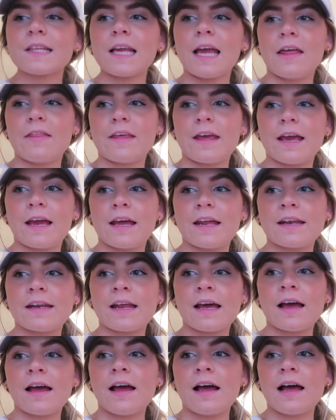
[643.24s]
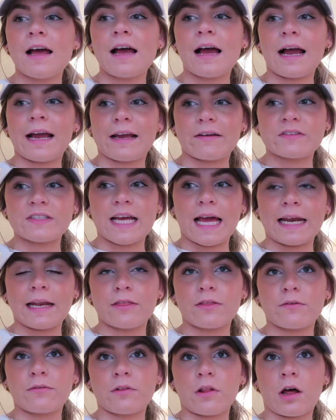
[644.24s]
And then I have to
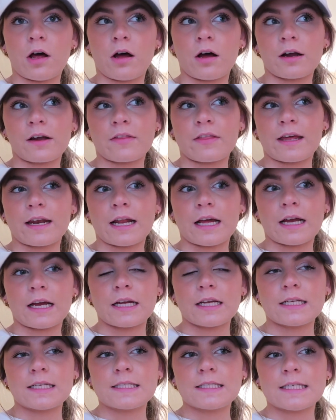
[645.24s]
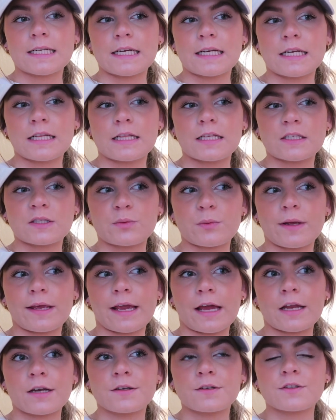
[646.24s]
edit the vlog that I did this
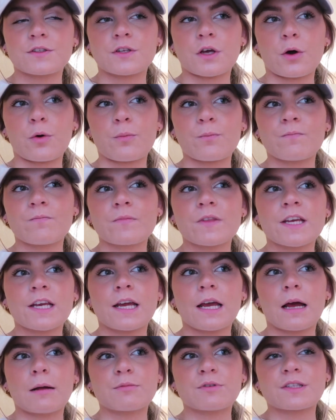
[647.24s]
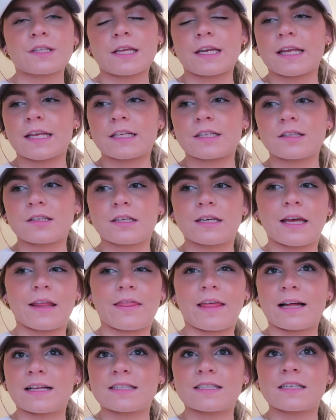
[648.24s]
weekend. So I'm just gonna
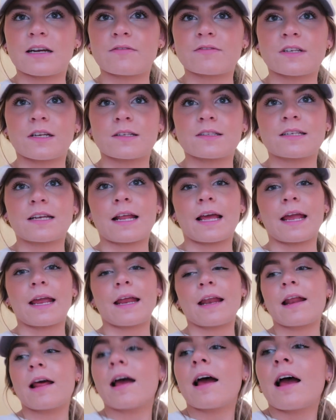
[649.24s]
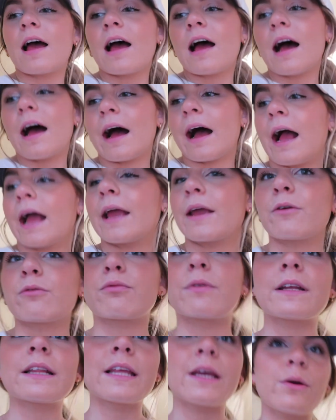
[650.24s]
get that stuff done tonight. I
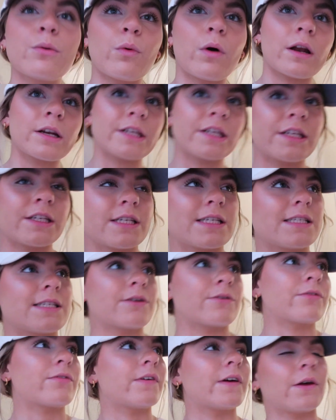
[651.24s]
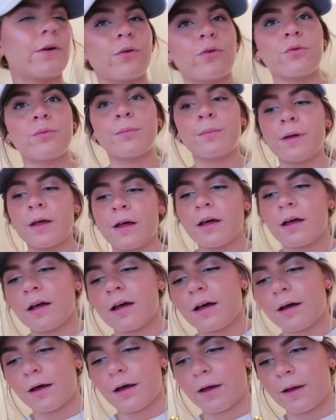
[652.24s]
really wanted to film
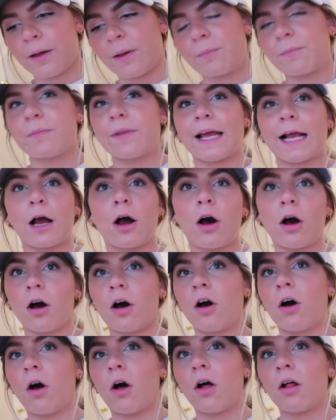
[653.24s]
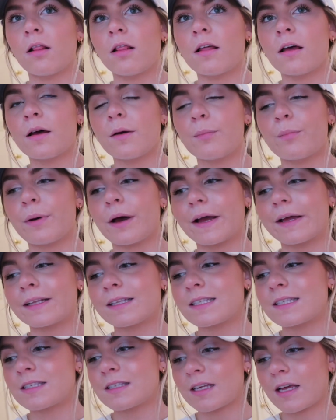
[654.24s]
like a haul, but